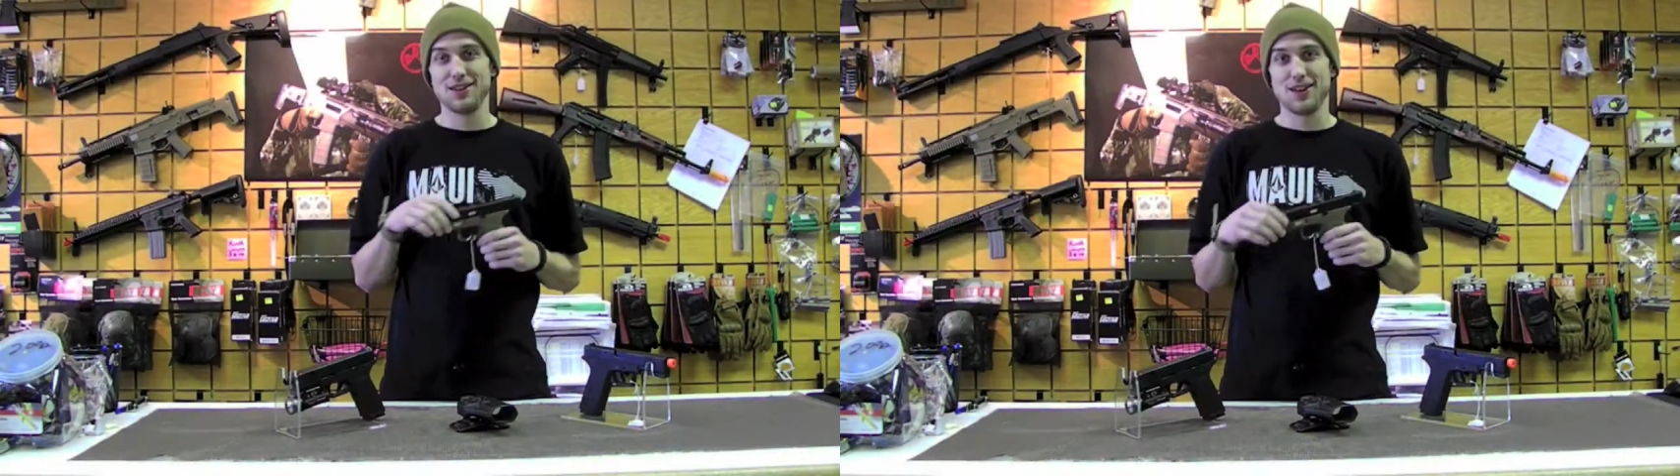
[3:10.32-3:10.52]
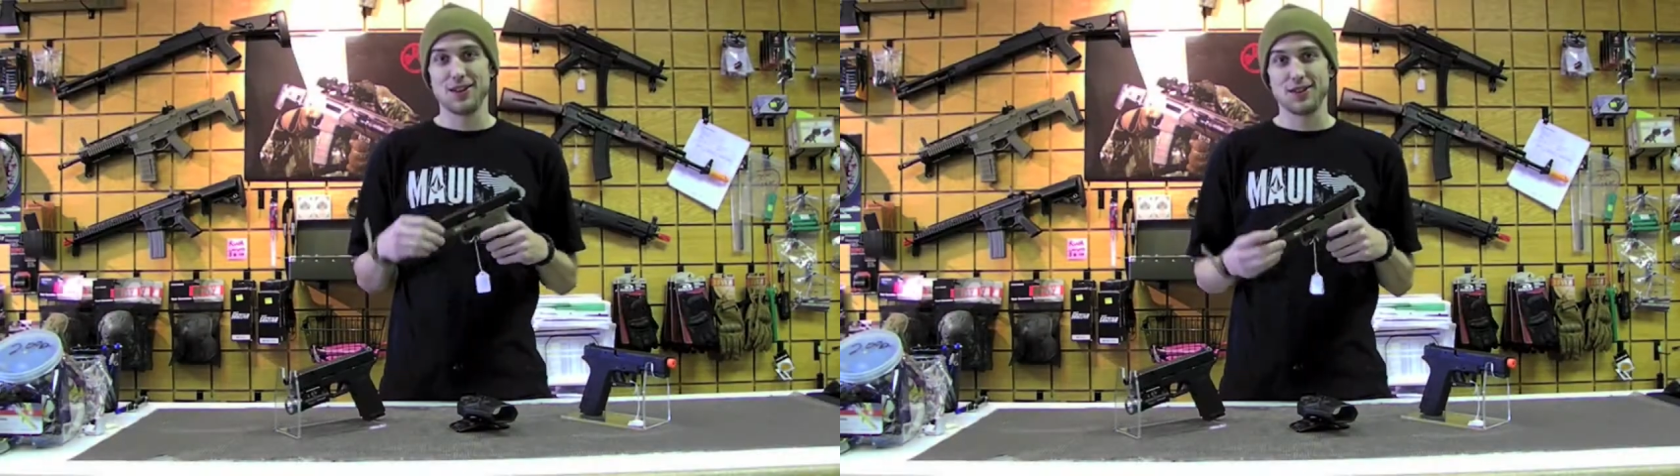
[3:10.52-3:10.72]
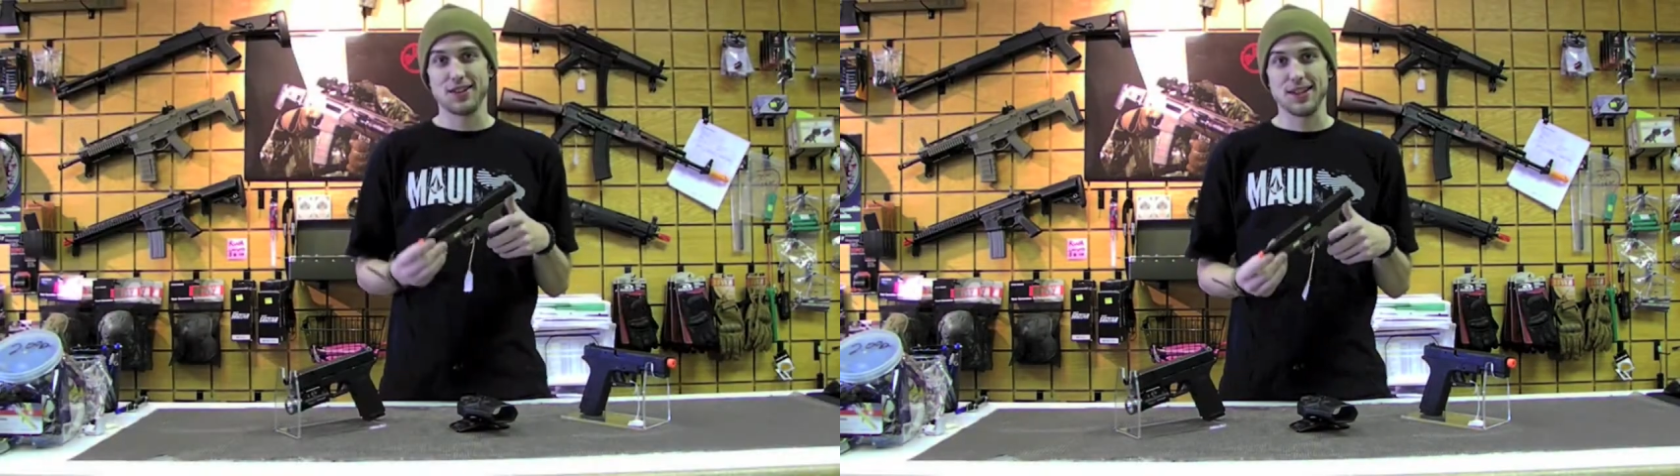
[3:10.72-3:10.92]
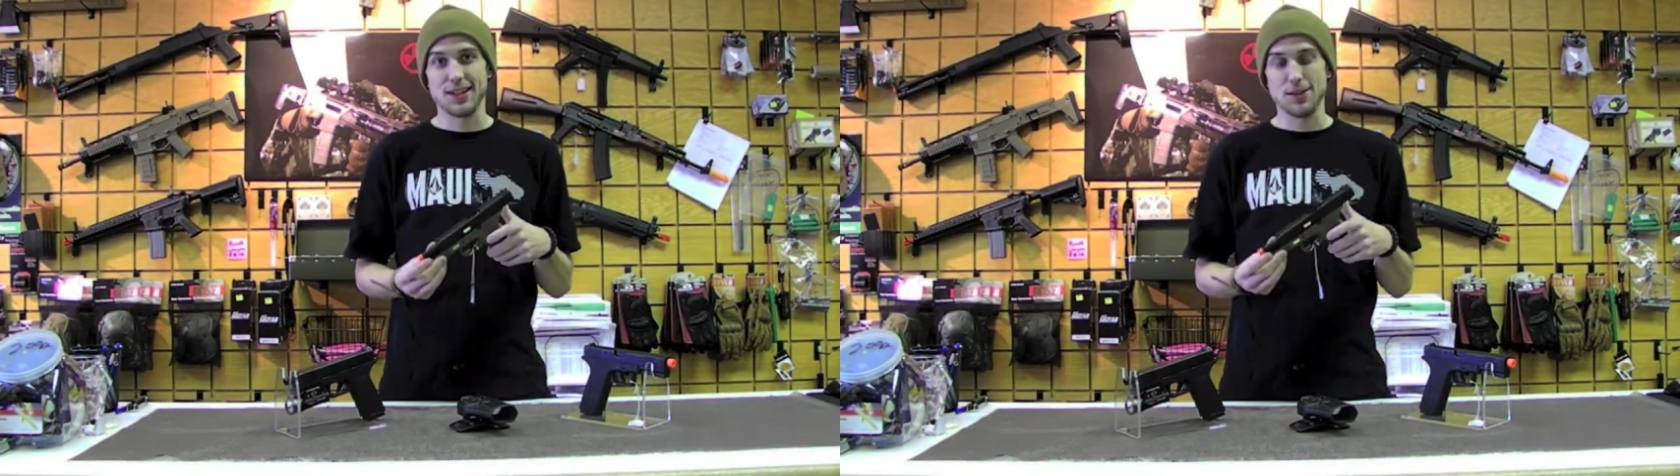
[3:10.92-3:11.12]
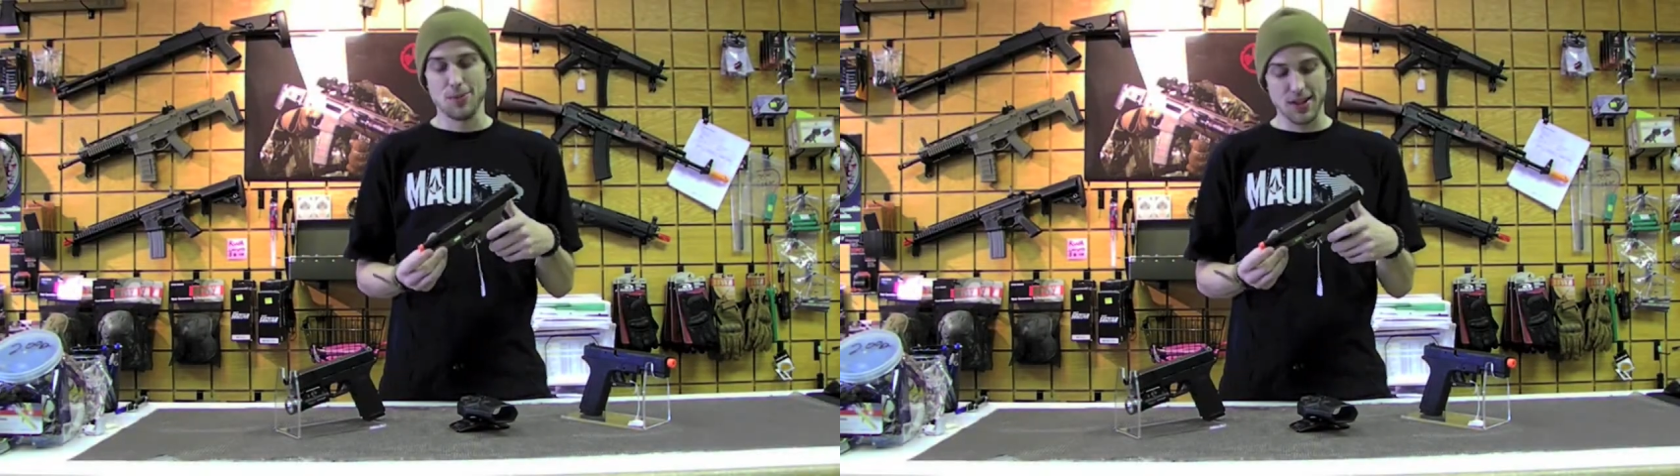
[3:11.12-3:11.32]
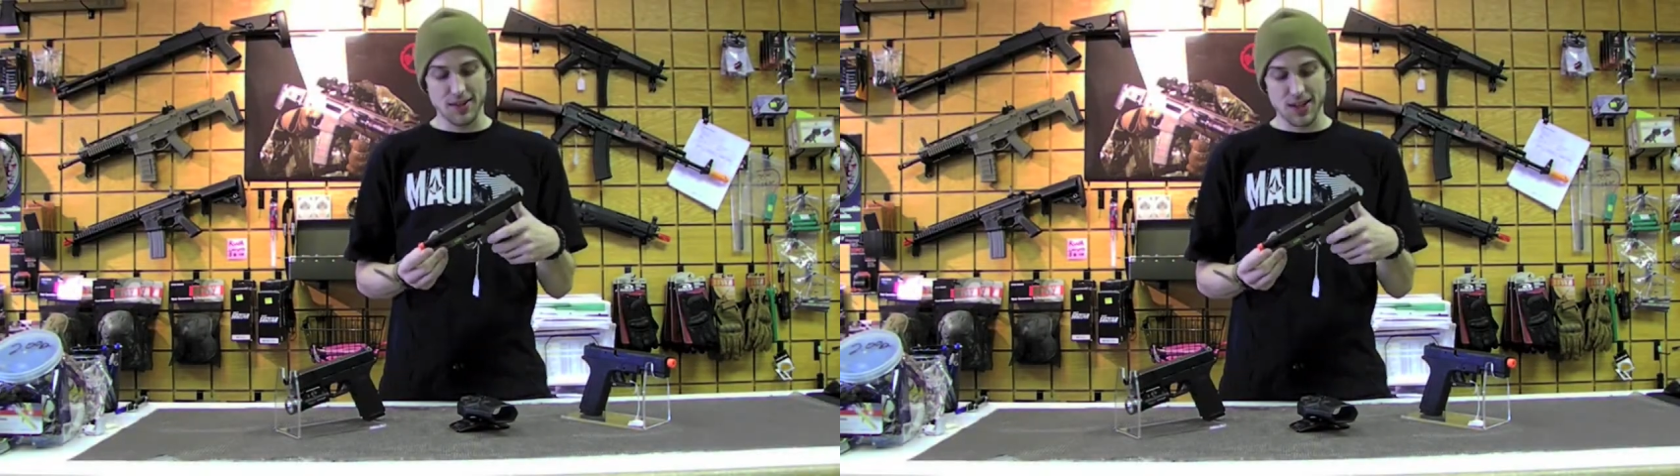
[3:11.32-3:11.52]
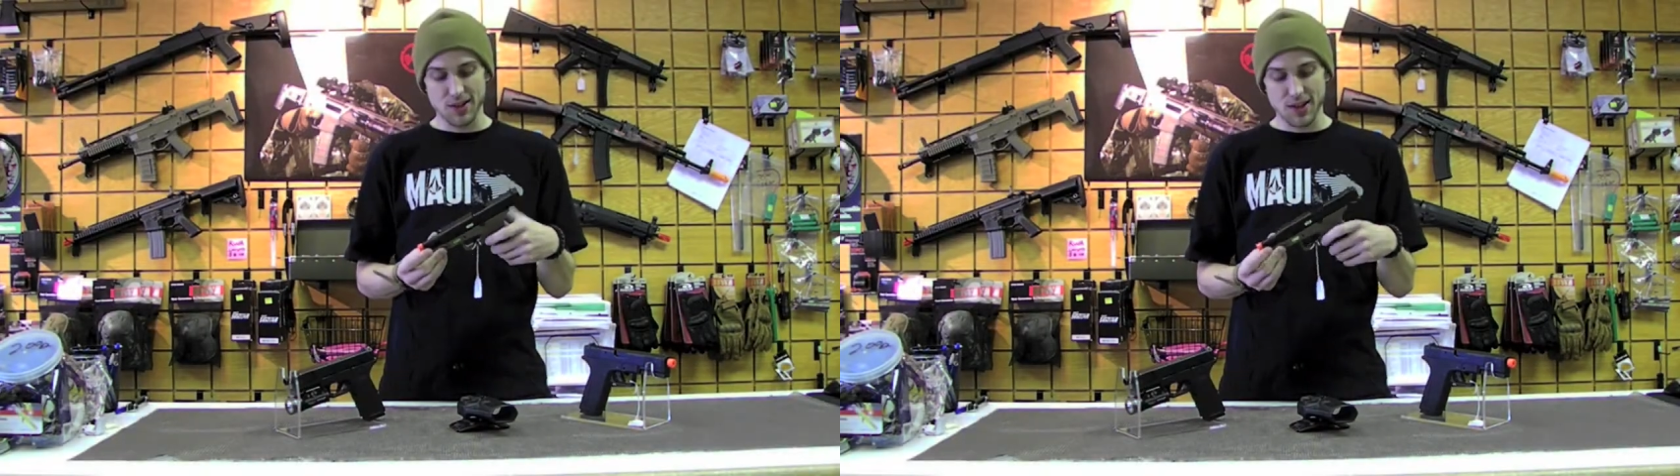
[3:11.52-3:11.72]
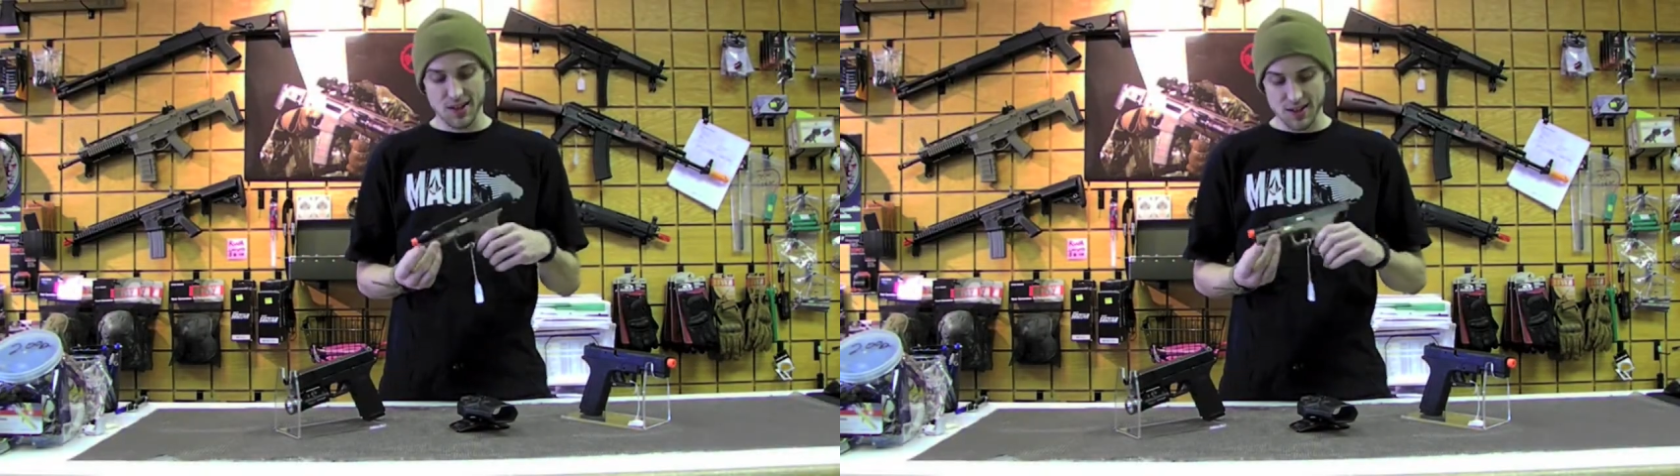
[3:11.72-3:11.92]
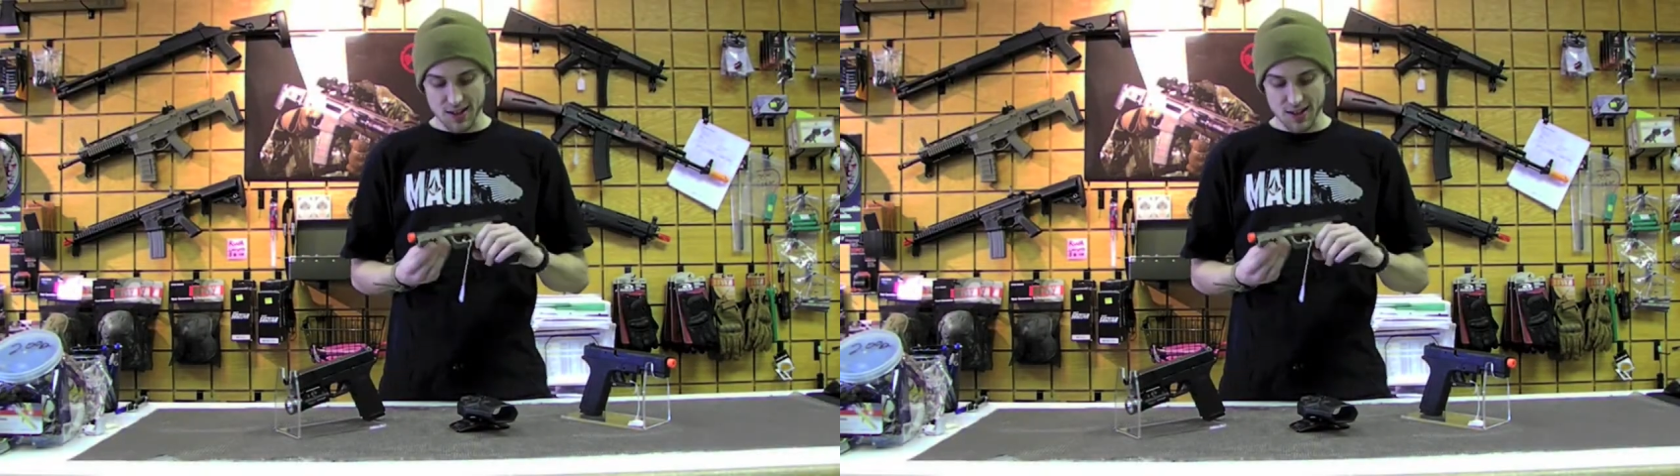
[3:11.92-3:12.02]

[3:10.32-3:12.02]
These are CQB legal guns,